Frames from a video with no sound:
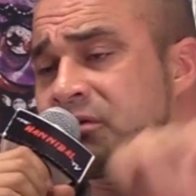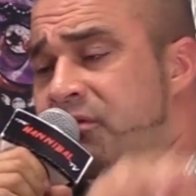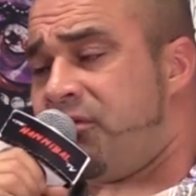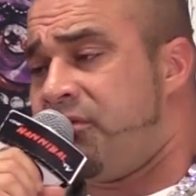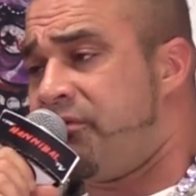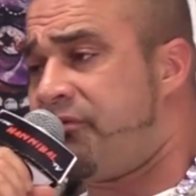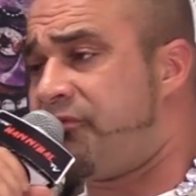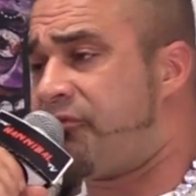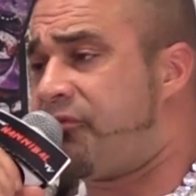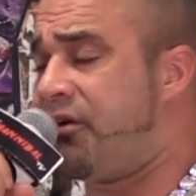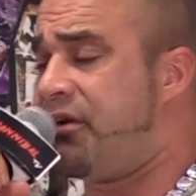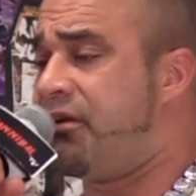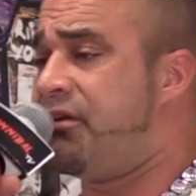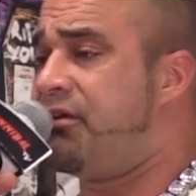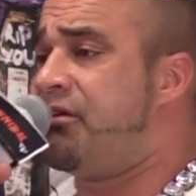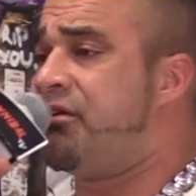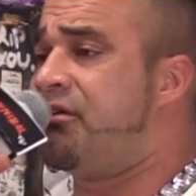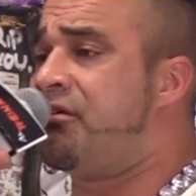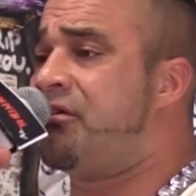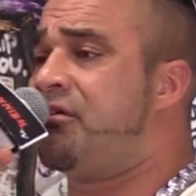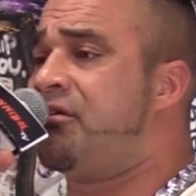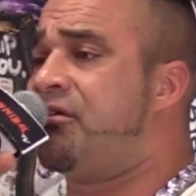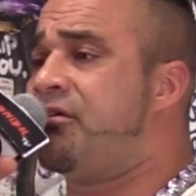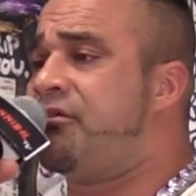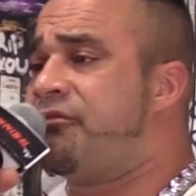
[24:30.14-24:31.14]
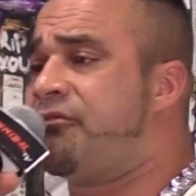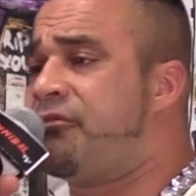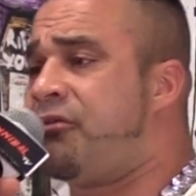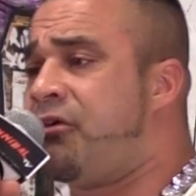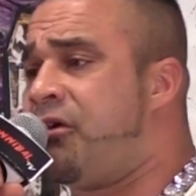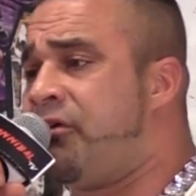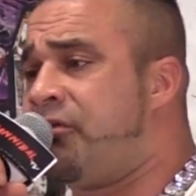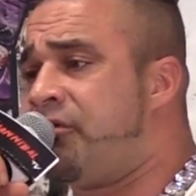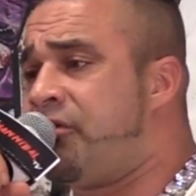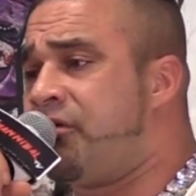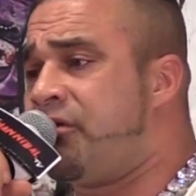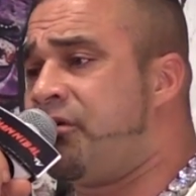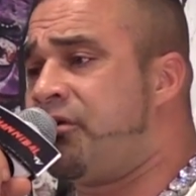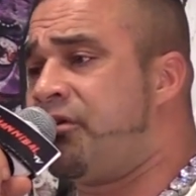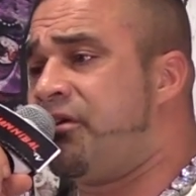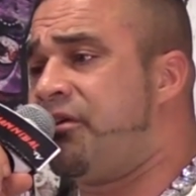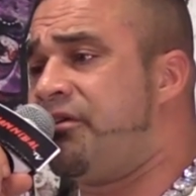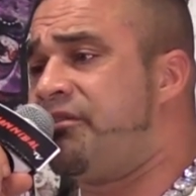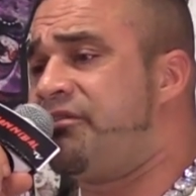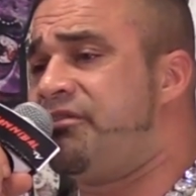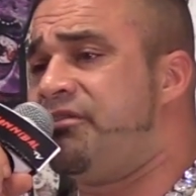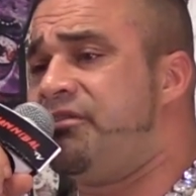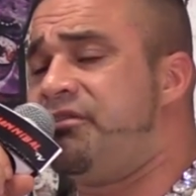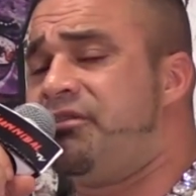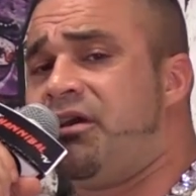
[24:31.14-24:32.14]
friend here, her father, are going
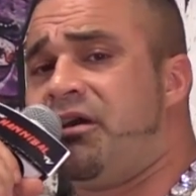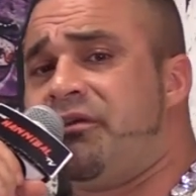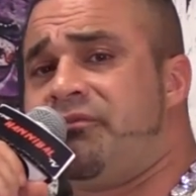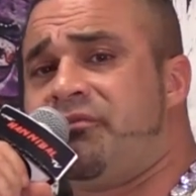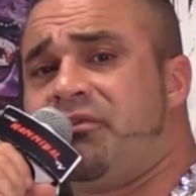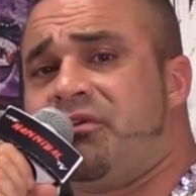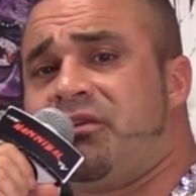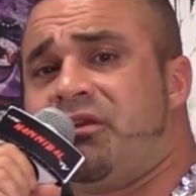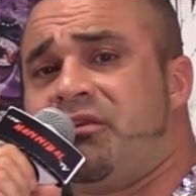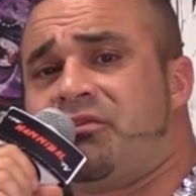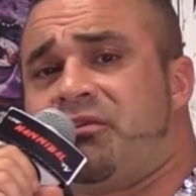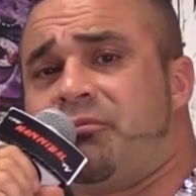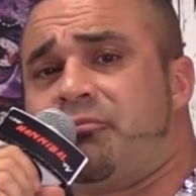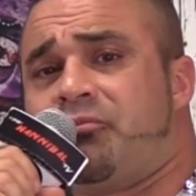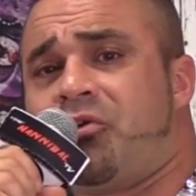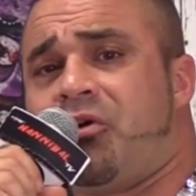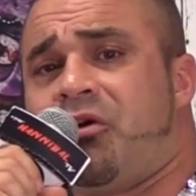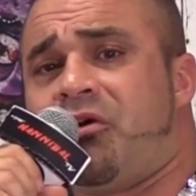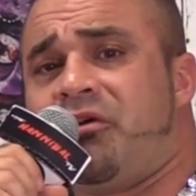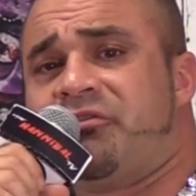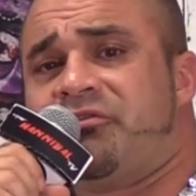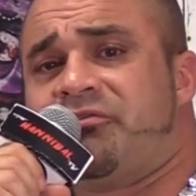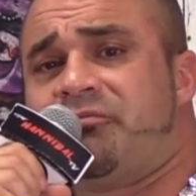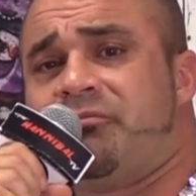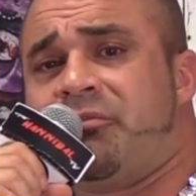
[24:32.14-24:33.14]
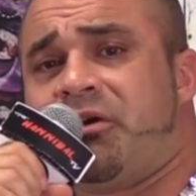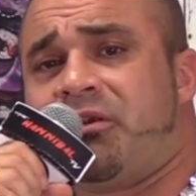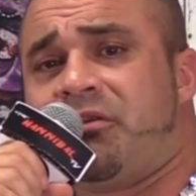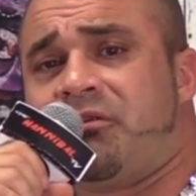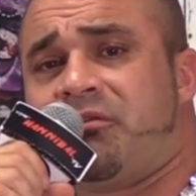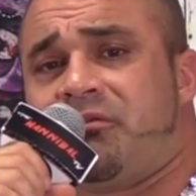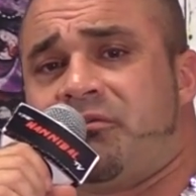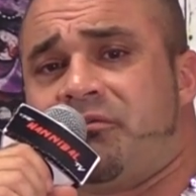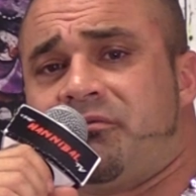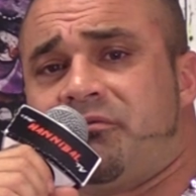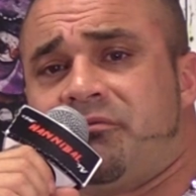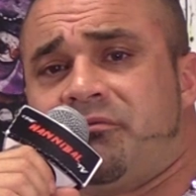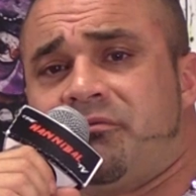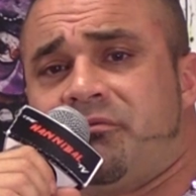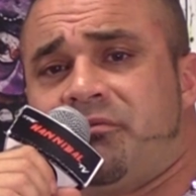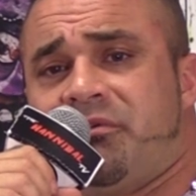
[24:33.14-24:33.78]
to see Devin get the bronze medal.